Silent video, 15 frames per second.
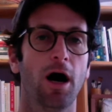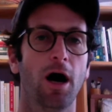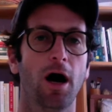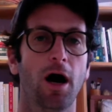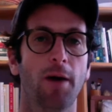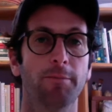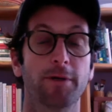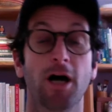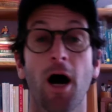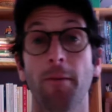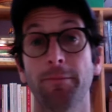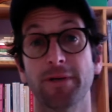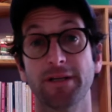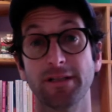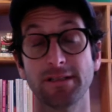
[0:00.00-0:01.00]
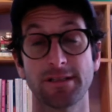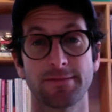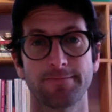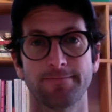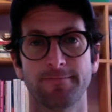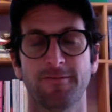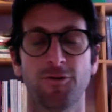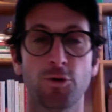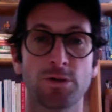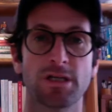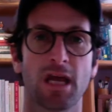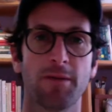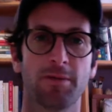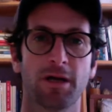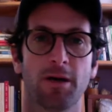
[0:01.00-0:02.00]
um, companies,
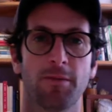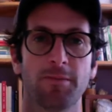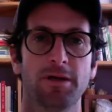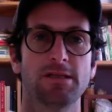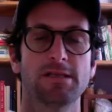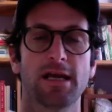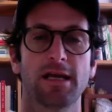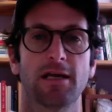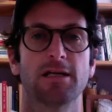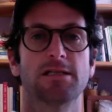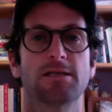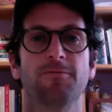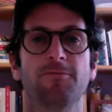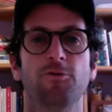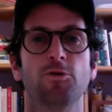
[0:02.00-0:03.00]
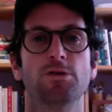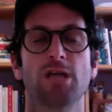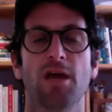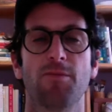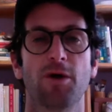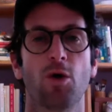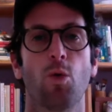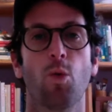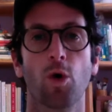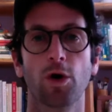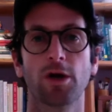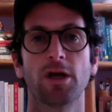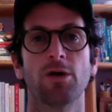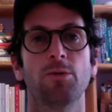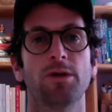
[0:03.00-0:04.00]
foodscaping companies like Custom Foodscaping,
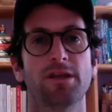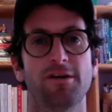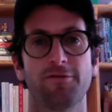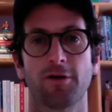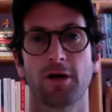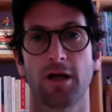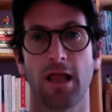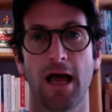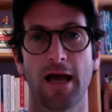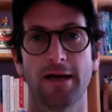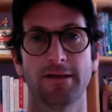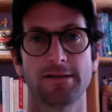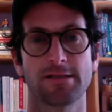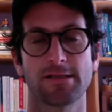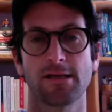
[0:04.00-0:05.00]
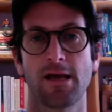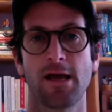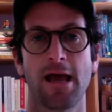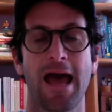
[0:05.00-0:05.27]
working with different clients